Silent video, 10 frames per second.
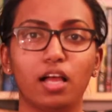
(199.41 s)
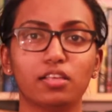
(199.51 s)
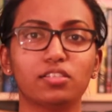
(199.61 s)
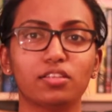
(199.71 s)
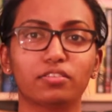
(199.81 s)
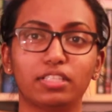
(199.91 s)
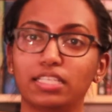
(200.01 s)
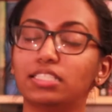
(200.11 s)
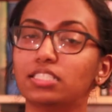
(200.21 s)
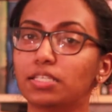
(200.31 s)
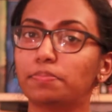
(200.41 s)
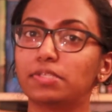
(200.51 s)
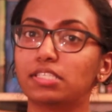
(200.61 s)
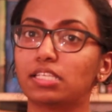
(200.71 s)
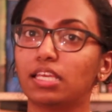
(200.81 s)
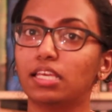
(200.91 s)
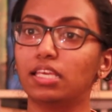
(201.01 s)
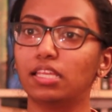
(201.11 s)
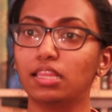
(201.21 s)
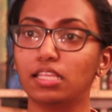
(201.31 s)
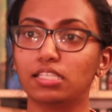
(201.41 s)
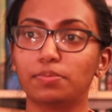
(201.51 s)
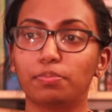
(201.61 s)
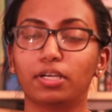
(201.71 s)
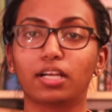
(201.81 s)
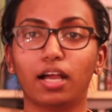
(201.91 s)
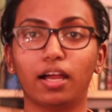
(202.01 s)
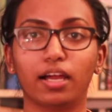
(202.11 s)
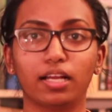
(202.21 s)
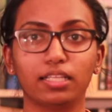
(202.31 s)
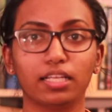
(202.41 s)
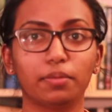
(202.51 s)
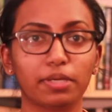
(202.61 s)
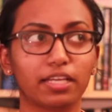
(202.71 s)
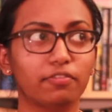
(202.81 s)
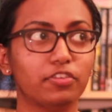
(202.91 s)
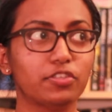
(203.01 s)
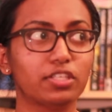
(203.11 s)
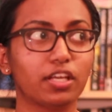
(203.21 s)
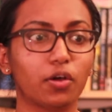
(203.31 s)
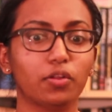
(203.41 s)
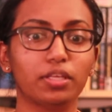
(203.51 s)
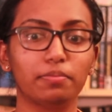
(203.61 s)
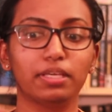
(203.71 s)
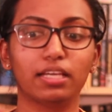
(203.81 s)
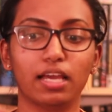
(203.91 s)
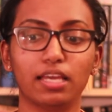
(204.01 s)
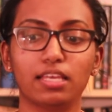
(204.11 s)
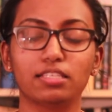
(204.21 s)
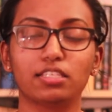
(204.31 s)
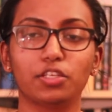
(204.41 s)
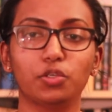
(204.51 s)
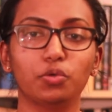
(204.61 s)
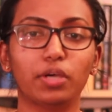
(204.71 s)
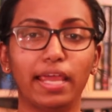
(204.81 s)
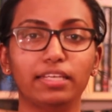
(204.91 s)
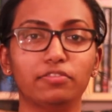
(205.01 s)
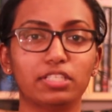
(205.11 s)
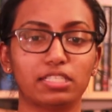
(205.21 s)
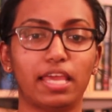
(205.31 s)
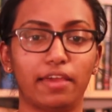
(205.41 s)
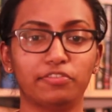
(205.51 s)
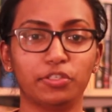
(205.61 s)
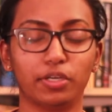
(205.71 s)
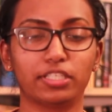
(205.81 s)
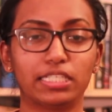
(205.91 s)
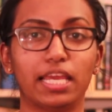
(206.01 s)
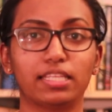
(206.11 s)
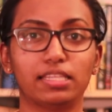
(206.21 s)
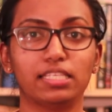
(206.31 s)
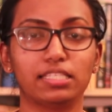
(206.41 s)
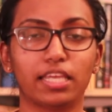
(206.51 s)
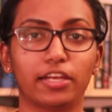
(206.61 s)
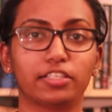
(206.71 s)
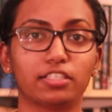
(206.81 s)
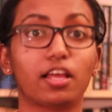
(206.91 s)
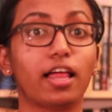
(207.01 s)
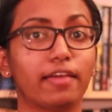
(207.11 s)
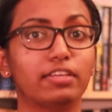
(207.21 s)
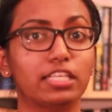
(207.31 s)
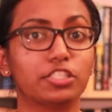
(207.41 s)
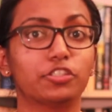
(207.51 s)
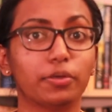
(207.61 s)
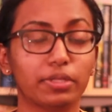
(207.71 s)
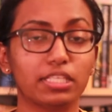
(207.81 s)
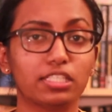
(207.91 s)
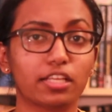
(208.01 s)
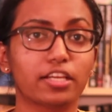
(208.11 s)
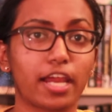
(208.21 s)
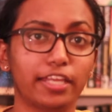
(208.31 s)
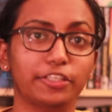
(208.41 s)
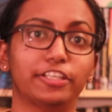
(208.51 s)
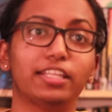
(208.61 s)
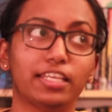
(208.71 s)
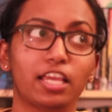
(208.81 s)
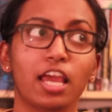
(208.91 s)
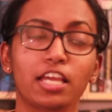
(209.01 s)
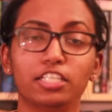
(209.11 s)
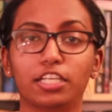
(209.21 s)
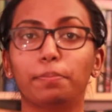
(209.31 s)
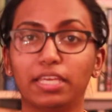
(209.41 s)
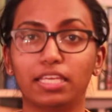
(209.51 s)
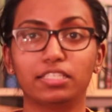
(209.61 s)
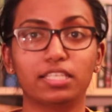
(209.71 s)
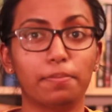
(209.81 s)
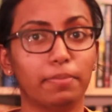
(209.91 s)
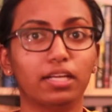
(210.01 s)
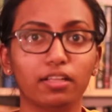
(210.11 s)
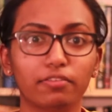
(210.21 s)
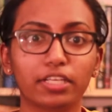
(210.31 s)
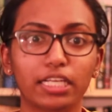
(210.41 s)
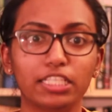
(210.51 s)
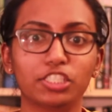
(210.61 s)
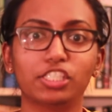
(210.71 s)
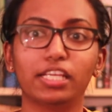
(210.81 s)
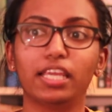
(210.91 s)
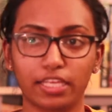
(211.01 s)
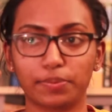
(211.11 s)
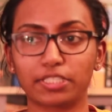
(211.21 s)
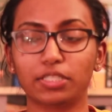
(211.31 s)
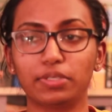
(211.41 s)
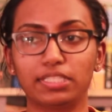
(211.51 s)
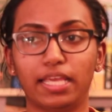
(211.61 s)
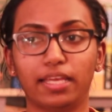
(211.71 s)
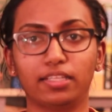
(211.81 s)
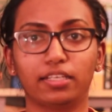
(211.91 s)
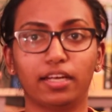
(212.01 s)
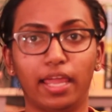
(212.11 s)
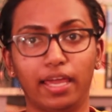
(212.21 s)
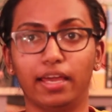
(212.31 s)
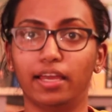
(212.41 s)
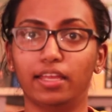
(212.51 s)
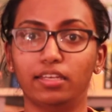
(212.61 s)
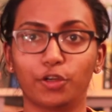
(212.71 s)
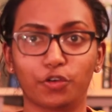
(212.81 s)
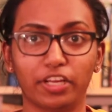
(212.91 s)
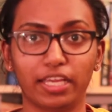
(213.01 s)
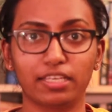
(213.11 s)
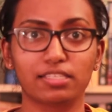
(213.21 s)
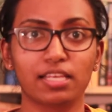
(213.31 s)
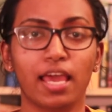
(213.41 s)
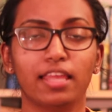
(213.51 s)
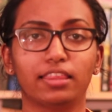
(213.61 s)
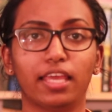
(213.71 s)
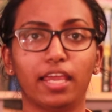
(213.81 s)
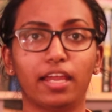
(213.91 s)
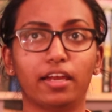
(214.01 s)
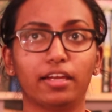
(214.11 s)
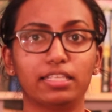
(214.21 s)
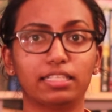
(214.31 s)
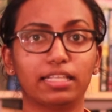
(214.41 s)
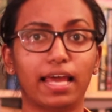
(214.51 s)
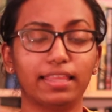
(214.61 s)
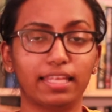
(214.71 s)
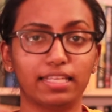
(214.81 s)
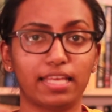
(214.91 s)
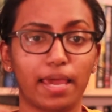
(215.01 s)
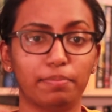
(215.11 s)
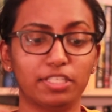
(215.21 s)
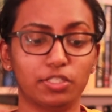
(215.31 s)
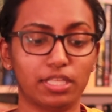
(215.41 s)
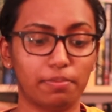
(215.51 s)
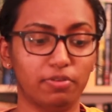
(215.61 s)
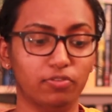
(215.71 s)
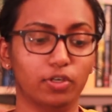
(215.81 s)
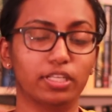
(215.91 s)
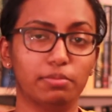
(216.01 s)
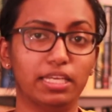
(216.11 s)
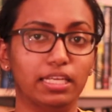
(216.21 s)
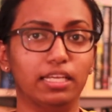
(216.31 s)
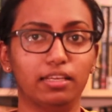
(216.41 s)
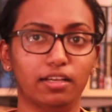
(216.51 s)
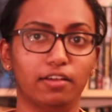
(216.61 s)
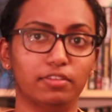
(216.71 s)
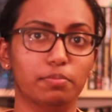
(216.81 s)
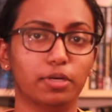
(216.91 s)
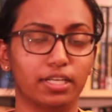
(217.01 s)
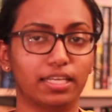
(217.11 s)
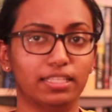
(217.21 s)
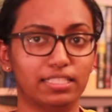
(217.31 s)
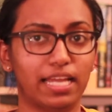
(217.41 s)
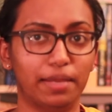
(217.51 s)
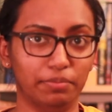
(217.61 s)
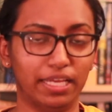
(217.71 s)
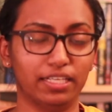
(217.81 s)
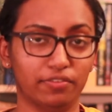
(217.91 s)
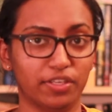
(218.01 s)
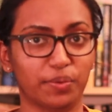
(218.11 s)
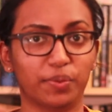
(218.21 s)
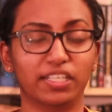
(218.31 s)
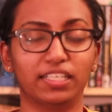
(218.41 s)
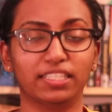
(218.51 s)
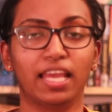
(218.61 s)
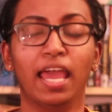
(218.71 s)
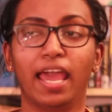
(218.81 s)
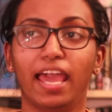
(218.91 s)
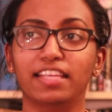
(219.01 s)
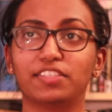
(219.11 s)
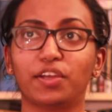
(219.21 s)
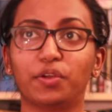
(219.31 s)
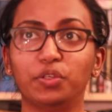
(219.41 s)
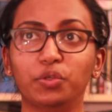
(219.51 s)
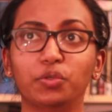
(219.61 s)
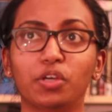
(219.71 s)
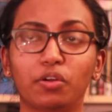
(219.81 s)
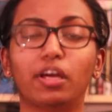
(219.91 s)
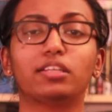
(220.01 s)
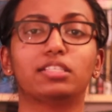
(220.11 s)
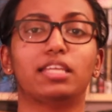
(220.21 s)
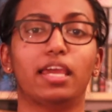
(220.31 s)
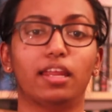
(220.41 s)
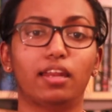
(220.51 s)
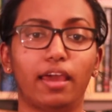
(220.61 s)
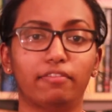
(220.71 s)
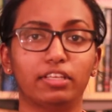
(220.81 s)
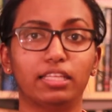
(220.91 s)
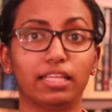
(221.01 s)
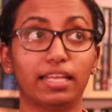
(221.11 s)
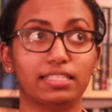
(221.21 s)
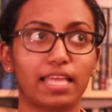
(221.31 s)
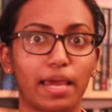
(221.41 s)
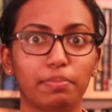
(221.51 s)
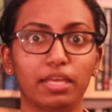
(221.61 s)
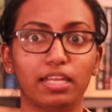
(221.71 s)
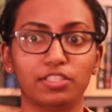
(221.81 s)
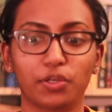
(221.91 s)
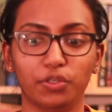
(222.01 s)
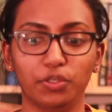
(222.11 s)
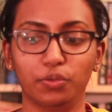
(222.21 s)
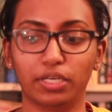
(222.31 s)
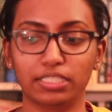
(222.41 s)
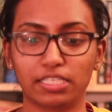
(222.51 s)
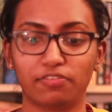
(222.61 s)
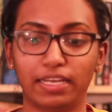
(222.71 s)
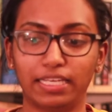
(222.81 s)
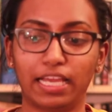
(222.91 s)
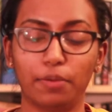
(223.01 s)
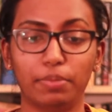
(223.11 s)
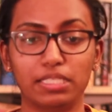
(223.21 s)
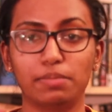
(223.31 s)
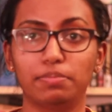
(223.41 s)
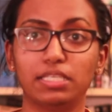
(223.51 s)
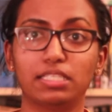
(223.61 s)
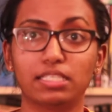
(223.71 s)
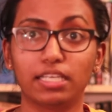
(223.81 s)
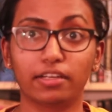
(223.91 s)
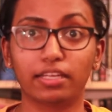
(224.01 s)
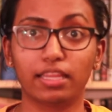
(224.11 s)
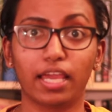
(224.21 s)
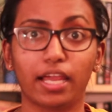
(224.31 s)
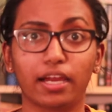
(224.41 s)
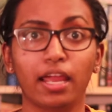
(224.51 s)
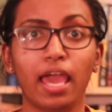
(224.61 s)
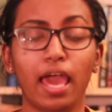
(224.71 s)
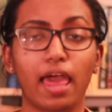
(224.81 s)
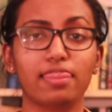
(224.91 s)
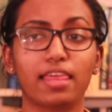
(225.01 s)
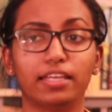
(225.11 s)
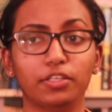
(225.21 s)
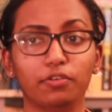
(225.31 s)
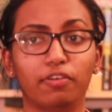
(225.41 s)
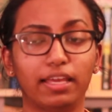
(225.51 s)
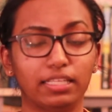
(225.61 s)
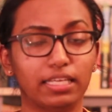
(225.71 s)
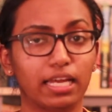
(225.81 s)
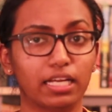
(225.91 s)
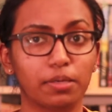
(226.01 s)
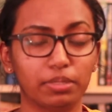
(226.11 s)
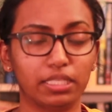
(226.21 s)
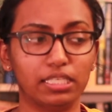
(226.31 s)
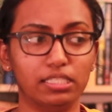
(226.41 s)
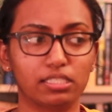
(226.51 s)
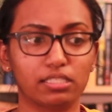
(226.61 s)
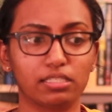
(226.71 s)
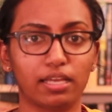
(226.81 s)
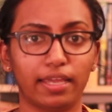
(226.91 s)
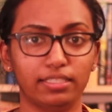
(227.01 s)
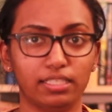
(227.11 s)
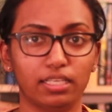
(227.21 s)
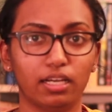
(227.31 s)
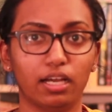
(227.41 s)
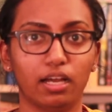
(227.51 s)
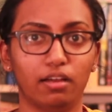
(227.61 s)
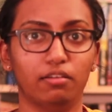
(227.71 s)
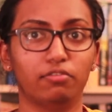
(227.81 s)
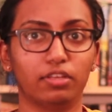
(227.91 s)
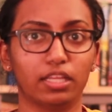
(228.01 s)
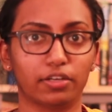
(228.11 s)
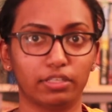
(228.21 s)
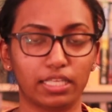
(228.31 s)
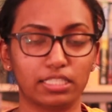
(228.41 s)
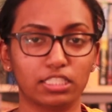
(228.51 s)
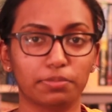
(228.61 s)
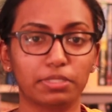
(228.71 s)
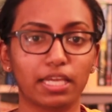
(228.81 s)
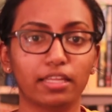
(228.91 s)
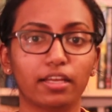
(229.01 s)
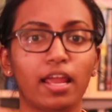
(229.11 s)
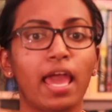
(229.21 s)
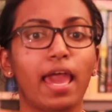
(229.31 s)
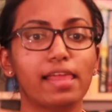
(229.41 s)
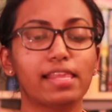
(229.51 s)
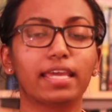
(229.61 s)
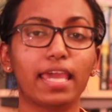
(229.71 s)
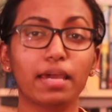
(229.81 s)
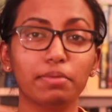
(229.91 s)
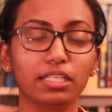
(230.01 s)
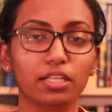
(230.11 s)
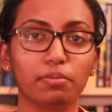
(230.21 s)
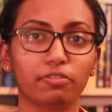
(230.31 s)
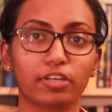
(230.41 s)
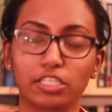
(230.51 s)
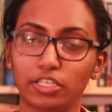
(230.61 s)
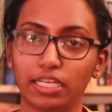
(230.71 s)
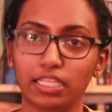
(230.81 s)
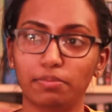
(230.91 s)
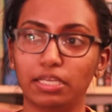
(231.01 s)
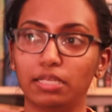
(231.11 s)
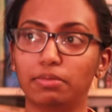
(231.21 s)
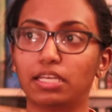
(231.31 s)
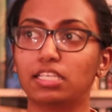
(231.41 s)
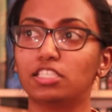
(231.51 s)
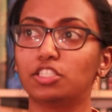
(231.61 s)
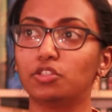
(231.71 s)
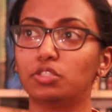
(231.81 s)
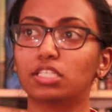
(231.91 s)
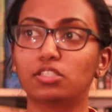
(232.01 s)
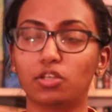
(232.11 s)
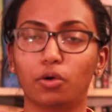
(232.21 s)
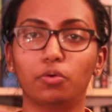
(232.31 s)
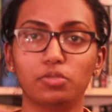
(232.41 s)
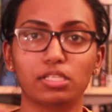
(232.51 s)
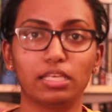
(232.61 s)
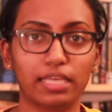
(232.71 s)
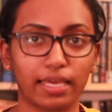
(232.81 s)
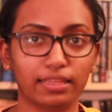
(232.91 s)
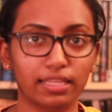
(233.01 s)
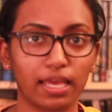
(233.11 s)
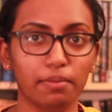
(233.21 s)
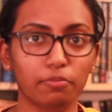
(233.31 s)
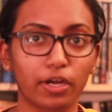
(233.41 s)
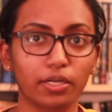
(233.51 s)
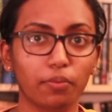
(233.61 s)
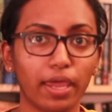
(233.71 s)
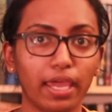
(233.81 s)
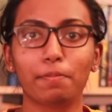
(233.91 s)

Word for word: Also, the relationships in this book are a little bit confusing only because you kind of just have to understand that these characters all have a history with each other and you're like jumping into the middle of their history. Especially with Taylor and Griggs, there is a lot that had happened to them before the beginning of the book in the timeline of their world, and so you don't understand everything that has happened, and so you are just finding out bits and pieces here and there, and then you finally get a complete idea of their relationship together, and that can be a little bit frustrating in the beginning because you just don't get them right away.